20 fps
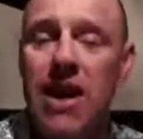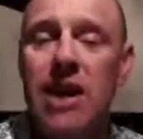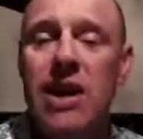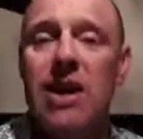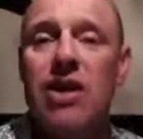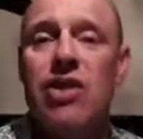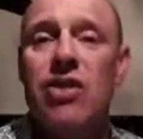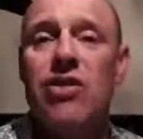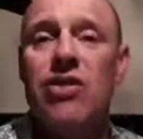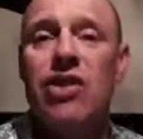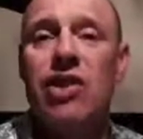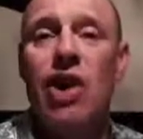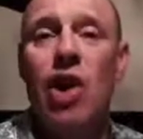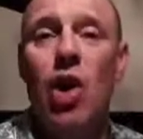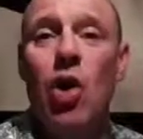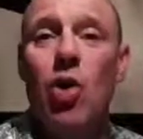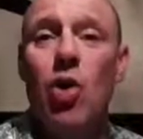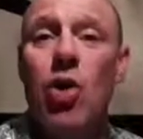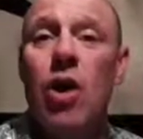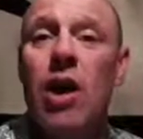years
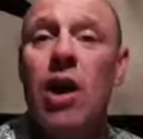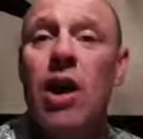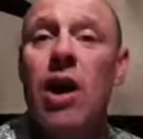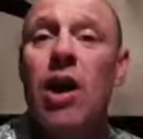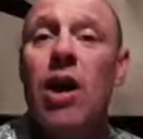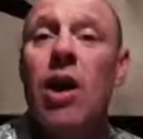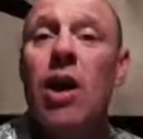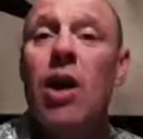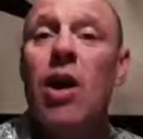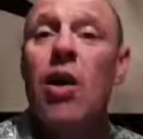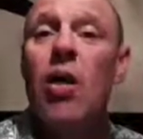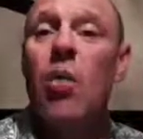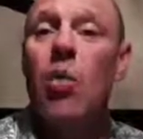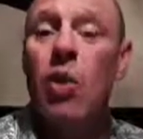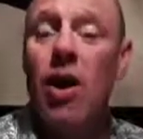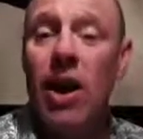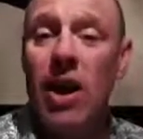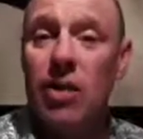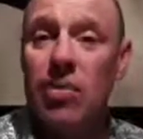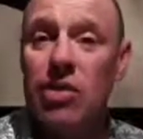ago
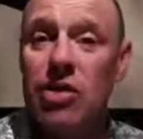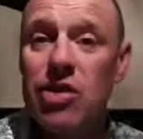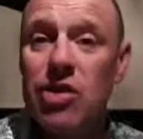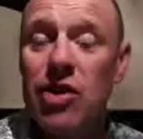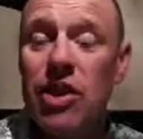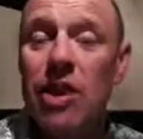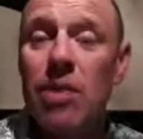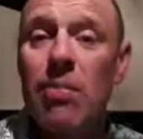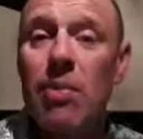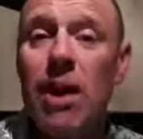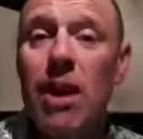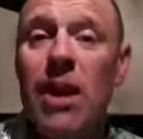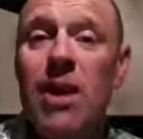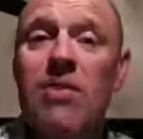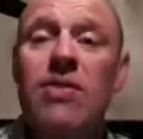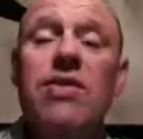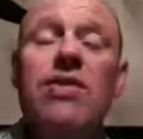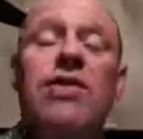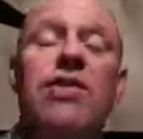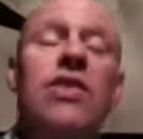while I was studying my
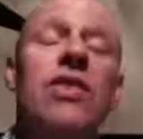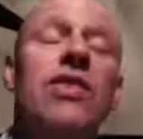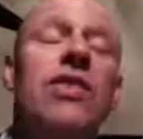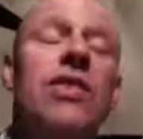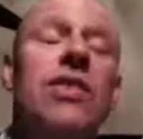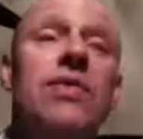Leaving Cert.